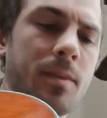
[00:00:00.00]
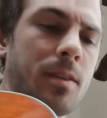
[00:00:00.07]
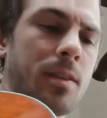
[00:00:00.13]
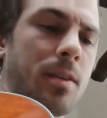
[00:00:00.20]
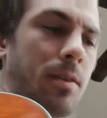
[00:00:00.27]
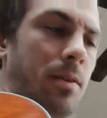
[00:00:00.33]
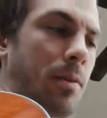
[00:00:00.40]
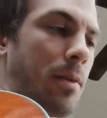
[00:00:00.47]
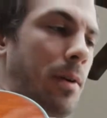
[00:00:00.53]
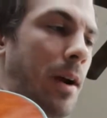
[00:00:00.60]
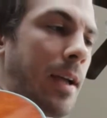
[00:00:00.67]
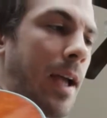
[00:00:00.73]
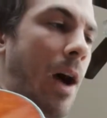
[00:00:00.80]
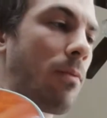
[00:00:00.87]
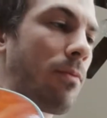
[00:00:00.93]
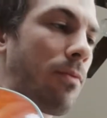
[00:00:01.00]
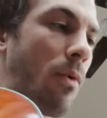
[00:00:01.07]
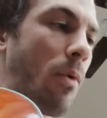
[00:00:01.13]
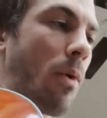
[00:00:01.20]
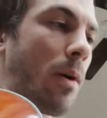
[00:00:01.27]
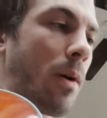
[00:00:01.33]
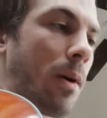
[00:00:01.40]
to account
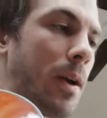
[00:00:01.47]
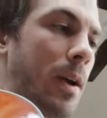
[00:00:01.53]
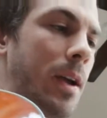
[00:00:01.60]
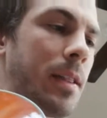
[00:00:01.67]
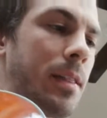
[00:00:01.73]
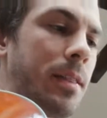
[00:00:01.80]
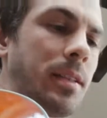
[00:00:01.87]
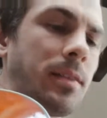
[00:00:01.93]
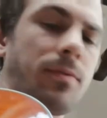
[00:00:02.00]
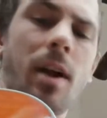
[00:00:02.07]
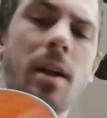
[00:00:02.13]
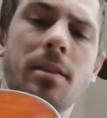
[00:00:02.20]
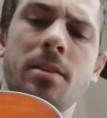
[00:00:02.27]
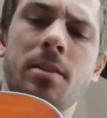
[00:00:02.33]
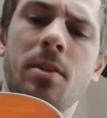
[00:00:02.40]
for these frets.